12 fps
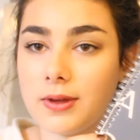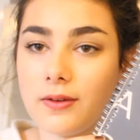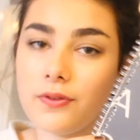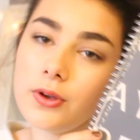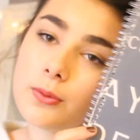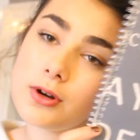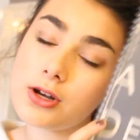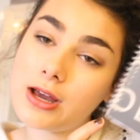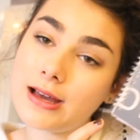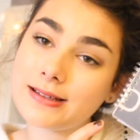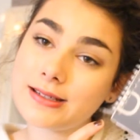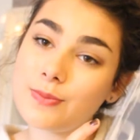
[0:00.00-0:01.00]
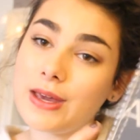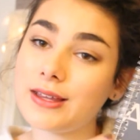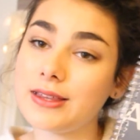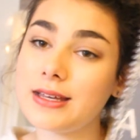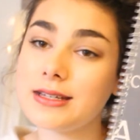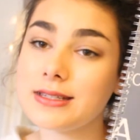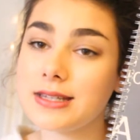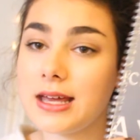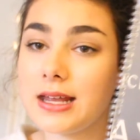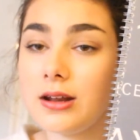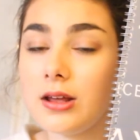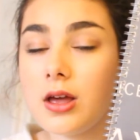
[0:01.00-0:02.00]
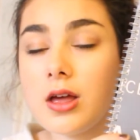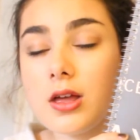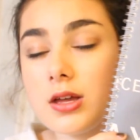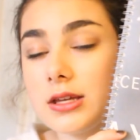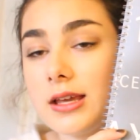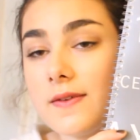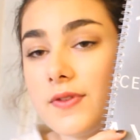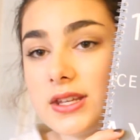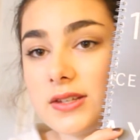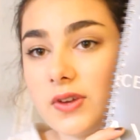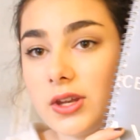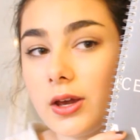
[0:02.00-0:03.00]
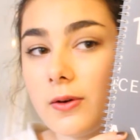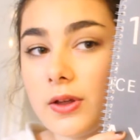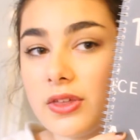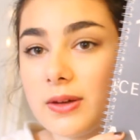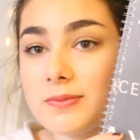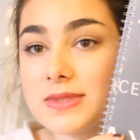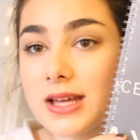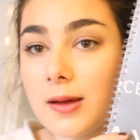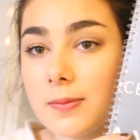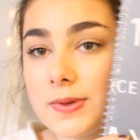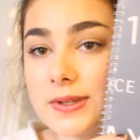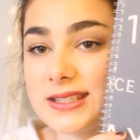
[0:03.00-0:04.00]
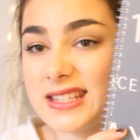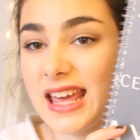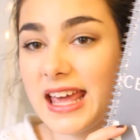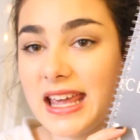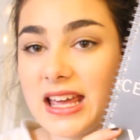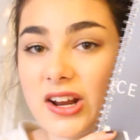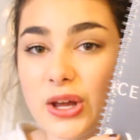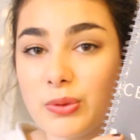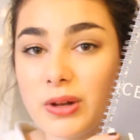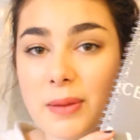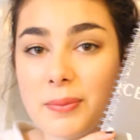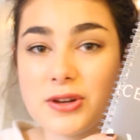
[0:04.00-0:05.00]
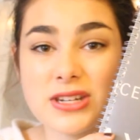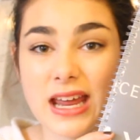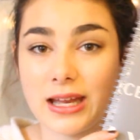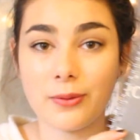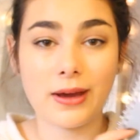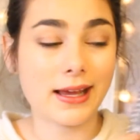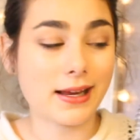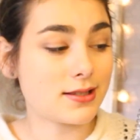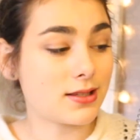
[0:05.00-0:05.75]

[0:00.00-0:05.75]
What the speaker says: But if you want to know how to make this, then give this video a thumbs up and say, and I will upload it anyway.